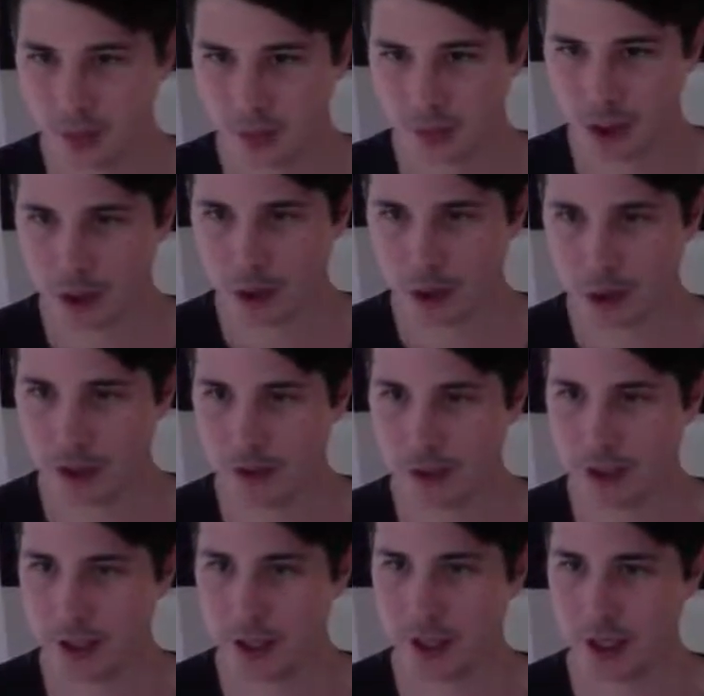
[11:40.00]
because
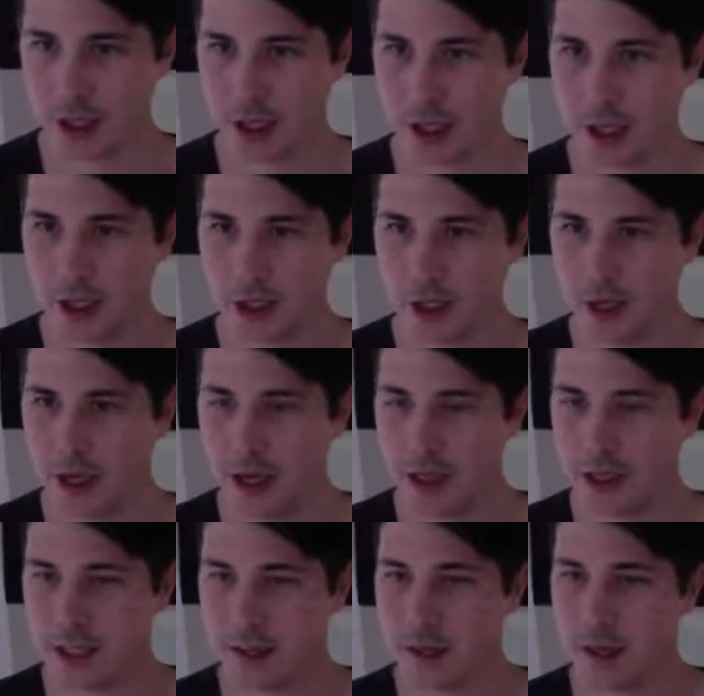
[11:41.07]
obviously Sheik is a higher
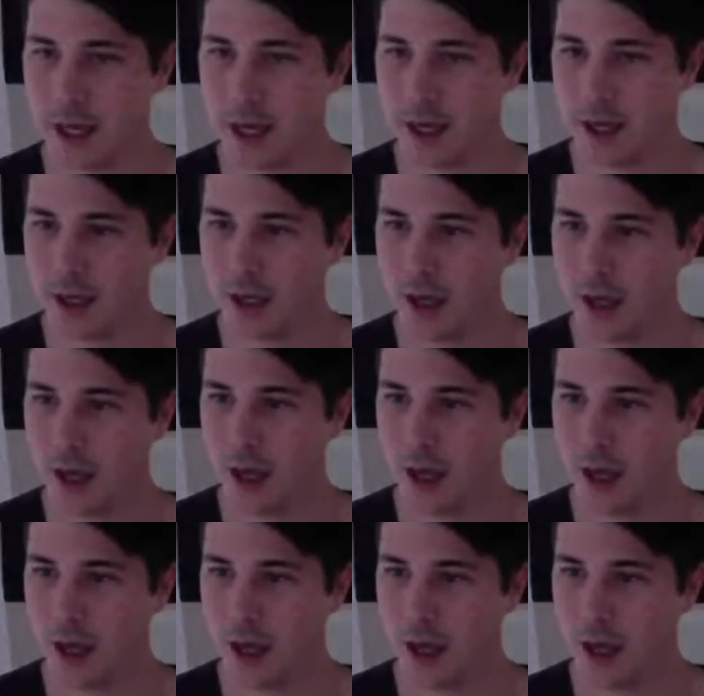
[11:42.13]
tier player,